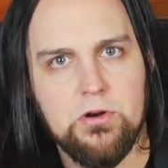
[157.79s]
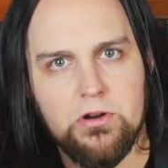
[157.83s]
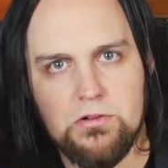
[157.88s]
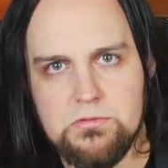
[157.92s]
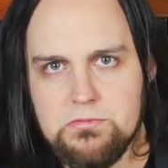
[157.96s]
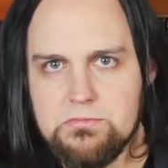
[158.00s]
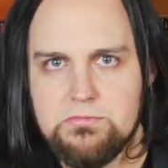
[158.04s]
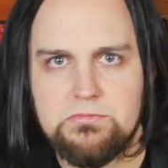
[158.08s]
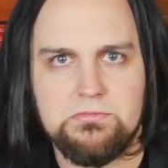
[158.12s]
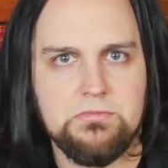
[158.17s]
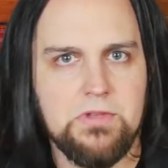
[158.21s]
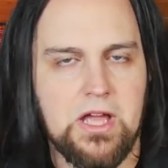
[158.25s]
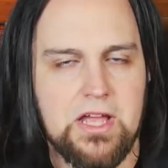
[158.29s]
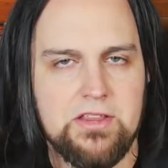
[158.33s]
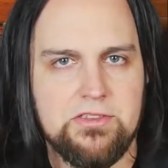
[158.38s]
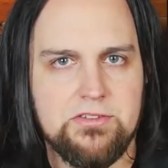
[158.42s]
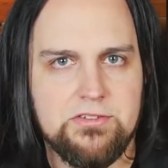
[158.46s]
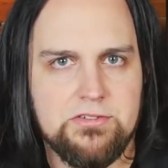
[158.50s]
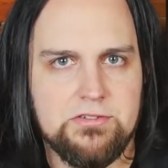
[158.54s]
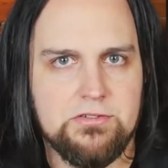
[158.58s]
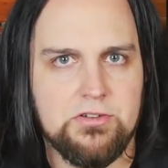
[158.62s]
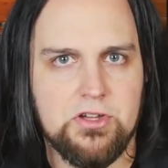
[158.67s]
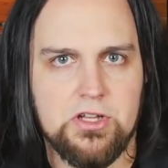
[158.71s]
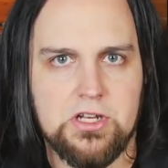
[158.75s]
port,
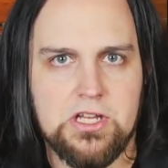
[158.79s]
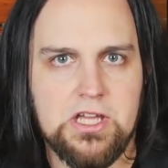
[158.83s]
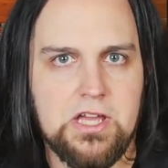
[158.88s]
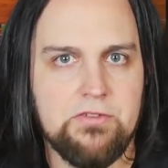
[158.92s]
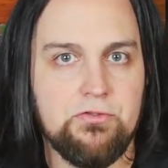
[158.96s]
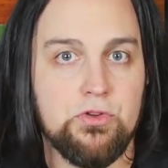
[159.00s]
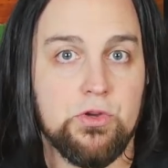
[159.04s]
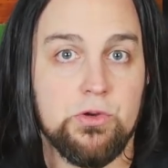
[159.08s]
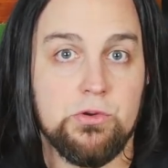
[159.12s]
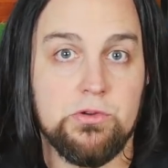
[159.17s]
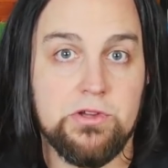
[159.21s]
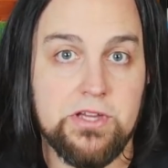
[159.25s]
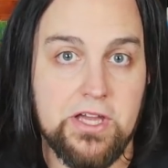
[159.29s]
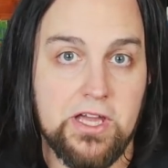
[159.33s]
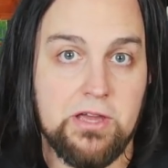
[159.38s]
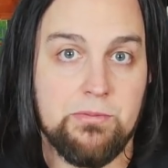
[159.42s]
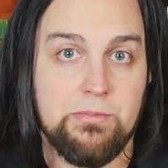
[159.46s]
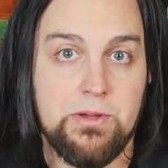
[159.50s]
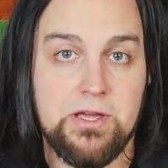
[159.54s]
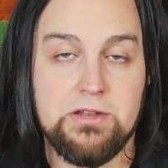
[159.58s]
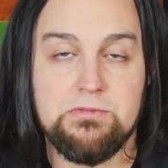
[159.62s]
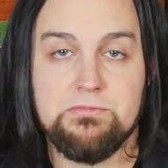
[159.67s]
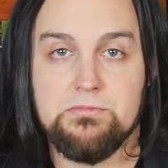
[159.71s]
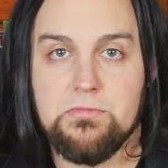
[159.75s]
that's going to give you
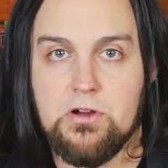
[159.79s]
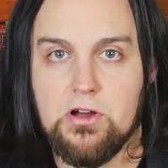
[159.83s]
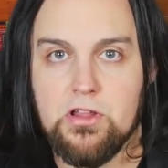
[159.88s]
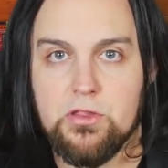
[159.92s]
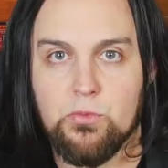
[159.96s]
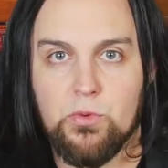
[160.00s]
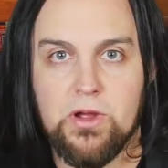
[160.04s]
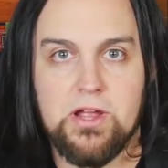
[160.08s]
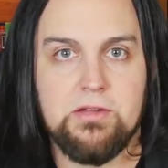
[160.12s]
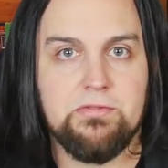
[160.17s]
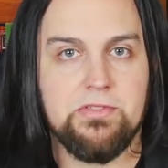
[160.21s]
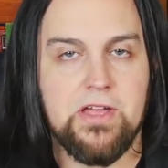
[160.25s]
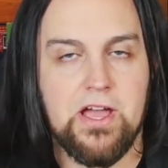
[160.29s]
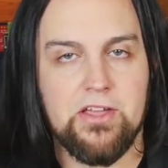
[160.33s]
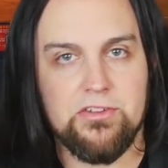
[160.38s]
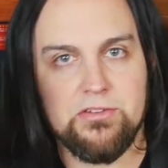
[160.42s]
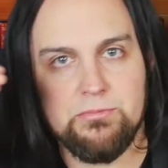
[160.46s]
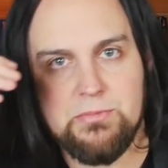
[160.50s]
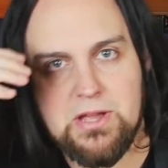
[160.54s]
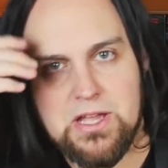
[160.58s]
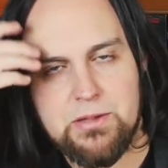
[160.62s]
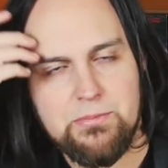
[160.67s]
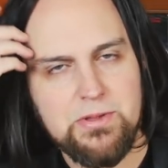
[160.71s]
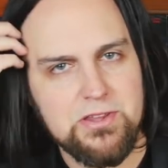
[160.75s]
gigabit all the way
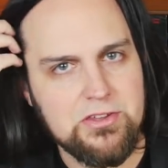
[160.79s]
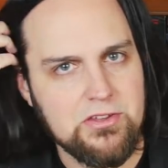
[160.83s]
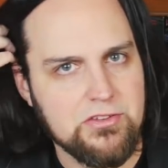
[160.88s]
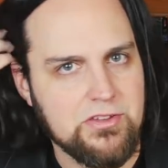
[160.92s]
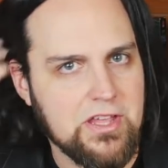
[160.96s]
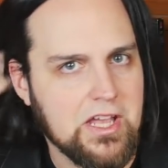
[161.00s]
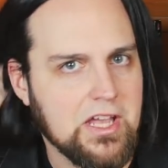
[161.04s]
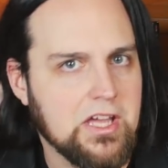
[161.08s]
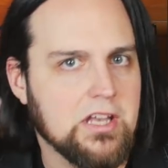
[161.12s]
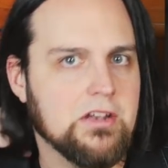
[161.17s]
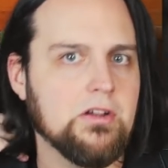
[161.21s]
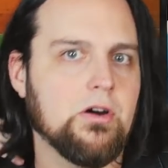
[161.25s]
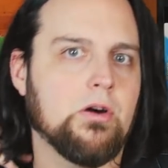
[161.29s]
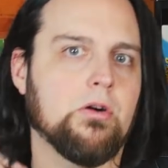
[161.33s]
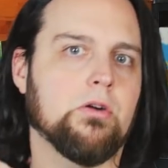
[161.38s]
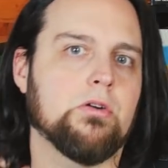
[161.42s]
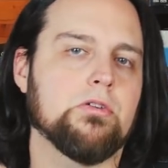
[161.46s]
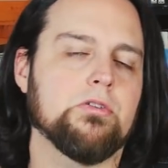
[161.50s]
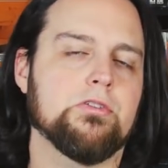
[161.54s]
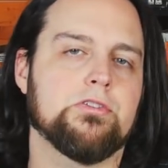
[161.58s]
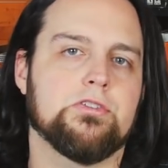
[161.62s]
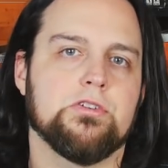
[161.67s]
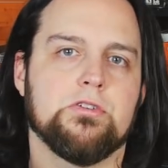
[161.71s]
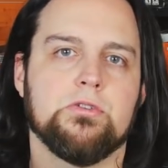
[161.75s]
1,000 megabits a second,
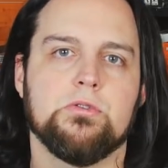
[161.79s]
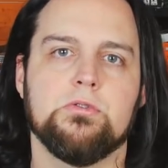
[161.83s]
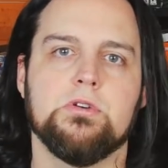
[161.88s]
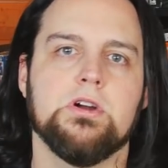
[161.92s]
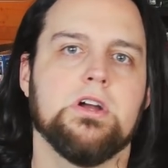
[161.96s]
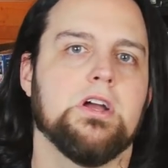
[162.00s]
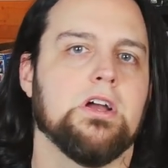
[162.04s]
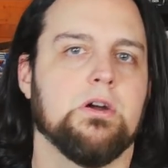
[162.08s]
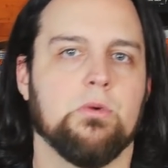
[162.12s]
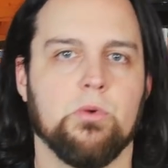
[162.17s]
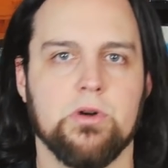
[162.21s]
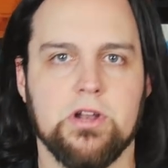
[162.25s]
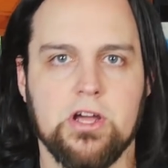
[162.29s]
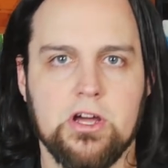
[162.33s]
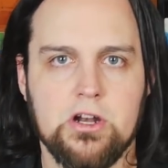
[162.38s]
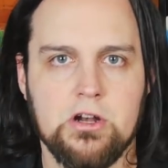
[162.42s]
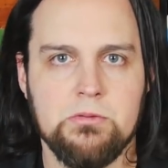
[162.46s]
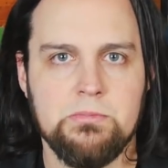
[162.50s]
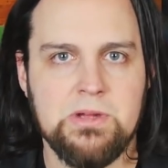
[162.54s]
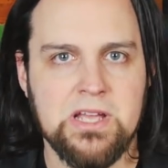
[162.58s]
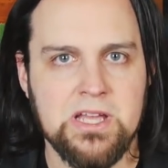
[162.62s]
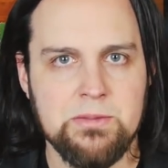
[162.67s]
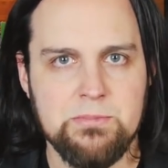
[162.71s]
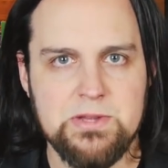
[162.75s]
or it'll do
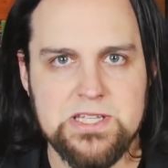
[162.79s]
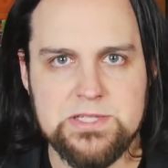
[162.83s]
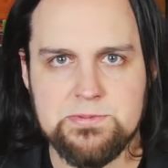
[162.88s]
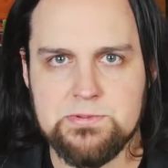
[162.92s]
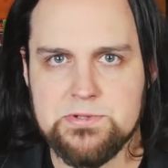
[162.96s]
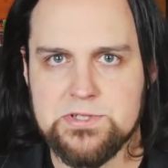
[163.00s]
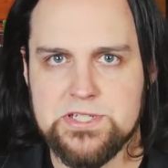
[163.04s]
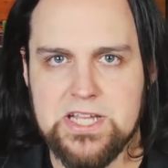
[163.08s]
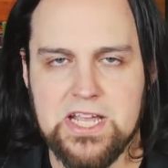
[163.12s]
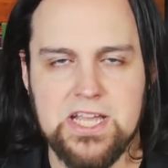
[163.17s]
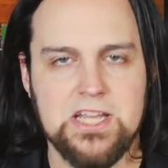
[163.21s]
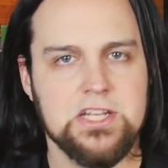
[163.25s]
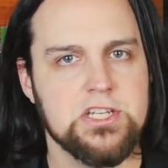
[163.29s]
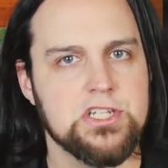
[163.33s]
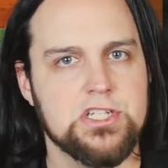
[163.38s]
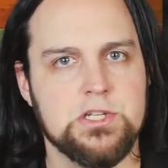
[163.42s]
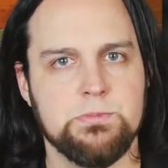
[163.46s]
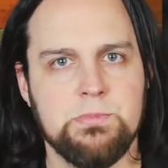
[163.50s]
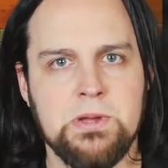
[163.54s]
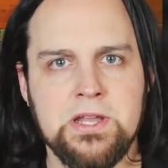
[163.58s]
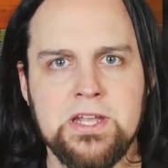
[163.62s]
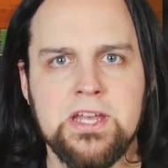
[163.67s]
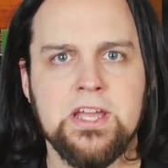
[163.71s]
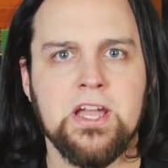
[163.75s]
100 megabits per second,
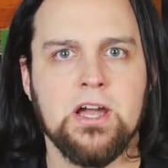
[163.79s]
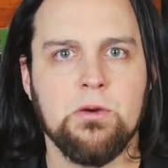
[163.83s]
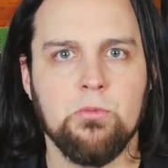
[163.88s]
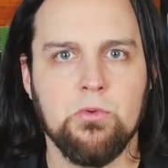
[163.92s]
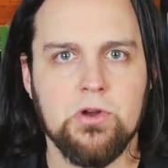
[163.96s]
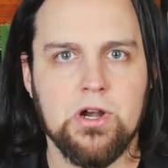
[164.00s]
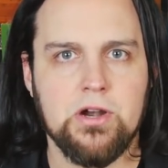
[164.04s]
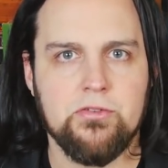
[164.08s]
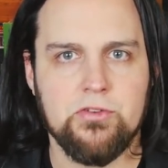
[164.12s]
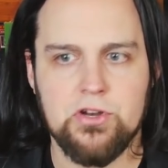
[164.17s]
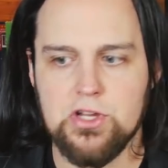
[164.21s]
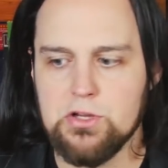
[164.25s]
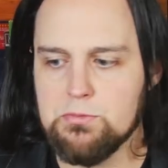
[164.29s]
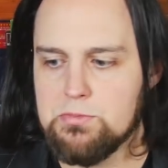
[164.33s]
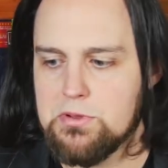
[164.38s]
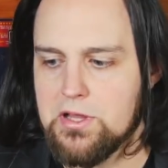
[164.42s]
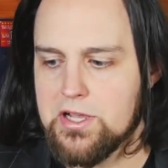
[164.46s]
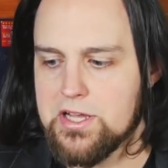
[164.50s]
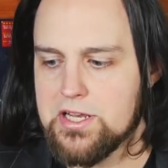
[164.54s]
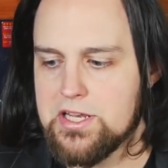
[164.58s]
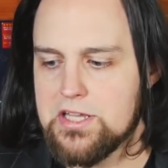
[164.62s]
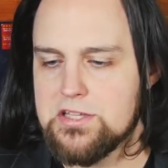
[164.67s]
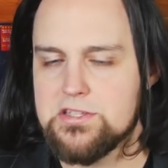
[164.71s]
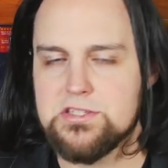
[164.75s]
just depending on whatever you
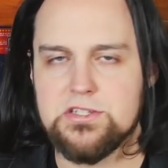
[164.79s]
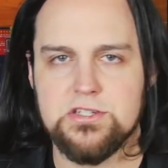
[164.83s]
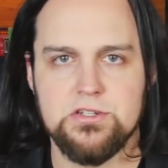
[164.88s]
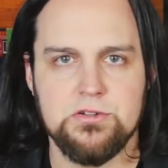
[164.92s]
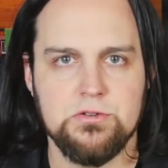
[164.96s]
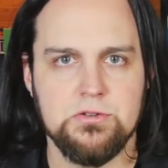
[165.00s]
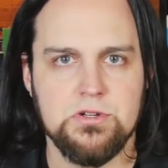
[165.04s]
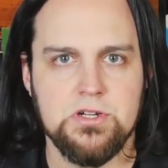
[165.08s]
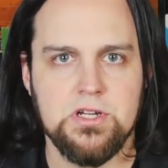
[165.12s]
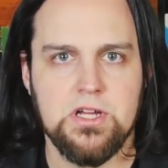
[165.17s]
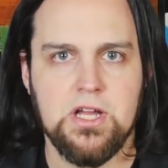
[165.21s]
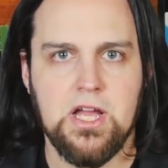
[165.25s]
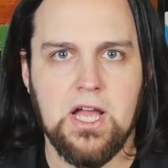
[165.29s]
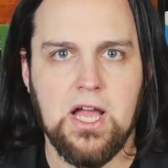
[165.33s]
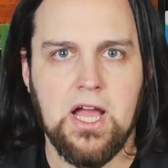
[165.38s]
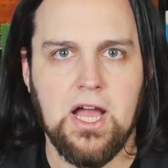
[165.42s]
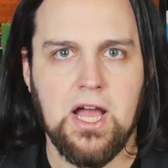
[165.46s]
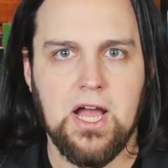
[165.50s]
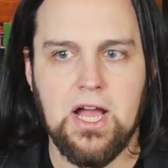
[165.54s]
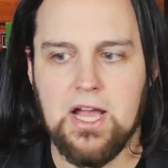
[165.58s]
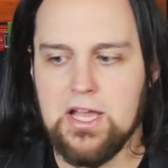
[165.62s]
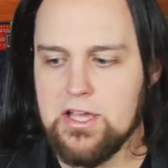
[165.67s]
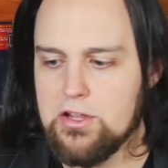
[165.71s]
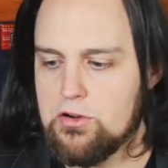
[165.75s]
plug it into.
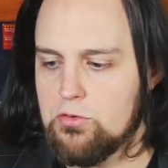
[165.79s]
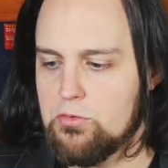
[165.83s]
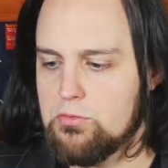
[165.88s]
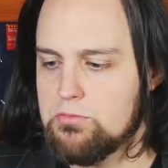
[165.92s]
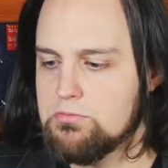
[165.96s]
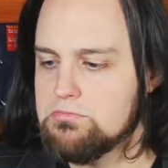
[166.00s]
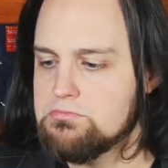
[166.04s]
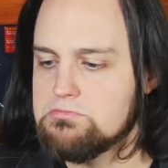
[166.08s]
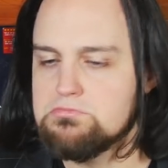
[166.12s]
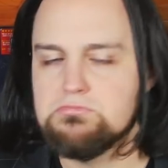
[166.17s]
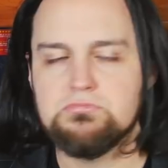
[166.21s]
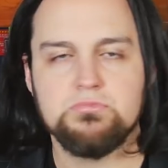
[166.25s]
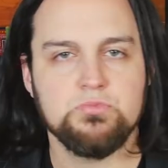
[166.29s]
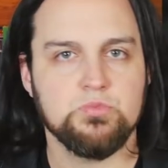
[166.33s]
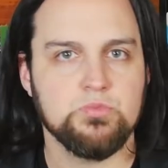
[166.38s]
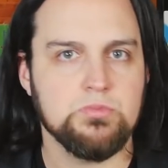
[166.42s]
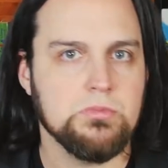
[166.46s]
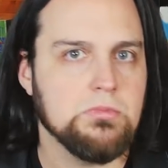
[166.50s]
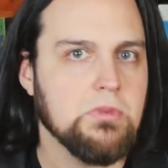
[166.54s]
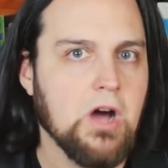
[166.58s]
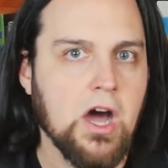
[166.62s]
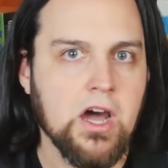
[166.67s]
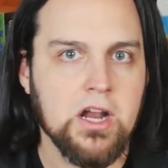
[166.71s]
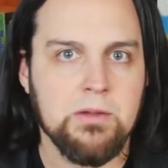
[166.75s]
Uh, it'll
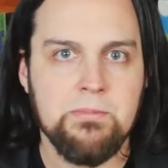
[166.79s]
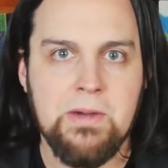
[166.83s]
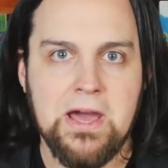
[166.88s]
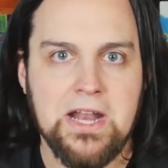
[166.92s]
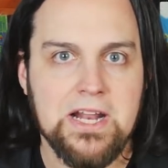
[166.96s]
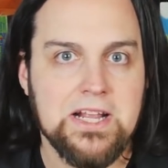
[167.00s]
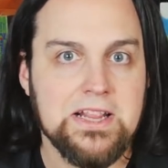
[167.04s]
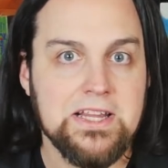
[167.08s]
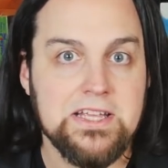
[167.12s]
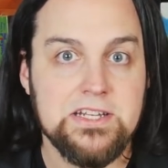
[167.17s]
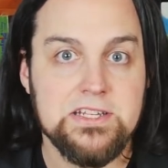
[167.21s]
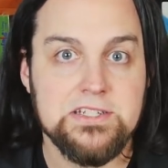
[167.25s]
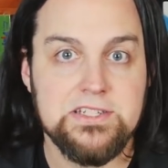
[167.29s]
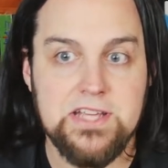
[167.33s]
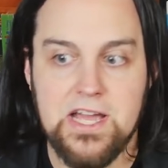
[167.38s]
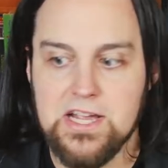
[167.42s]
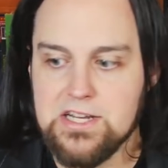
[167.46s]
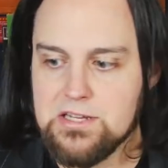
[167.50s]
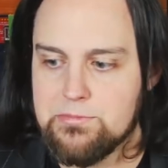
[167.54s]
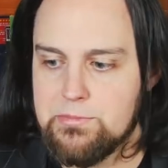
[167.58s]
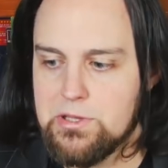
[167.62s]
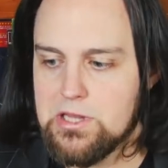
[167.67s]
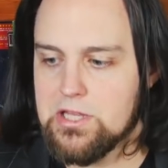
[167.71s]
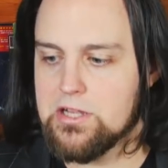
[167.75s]
automatically
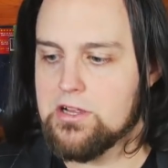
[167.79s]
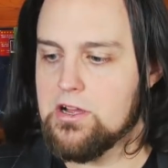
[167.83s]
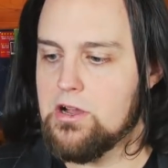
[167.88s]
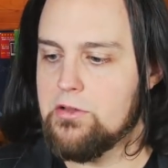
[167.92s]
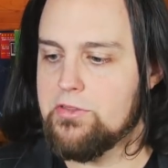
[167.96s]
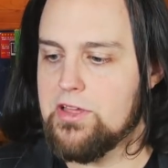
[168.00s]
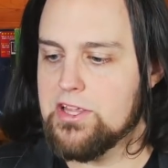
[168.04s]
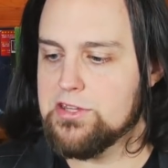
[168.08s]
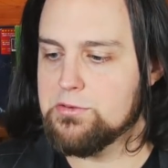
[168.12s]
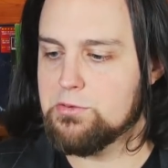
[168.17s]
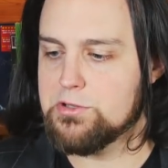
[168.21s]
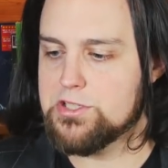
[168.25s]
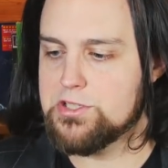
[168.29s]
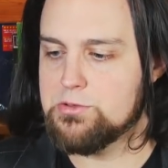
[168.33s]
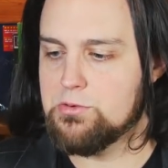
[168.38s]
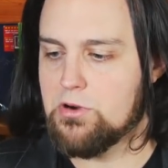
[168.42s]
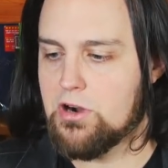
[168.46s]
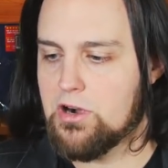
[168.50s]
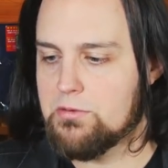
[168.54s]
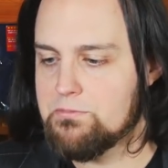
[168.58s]
detect and be like, oh, that's what you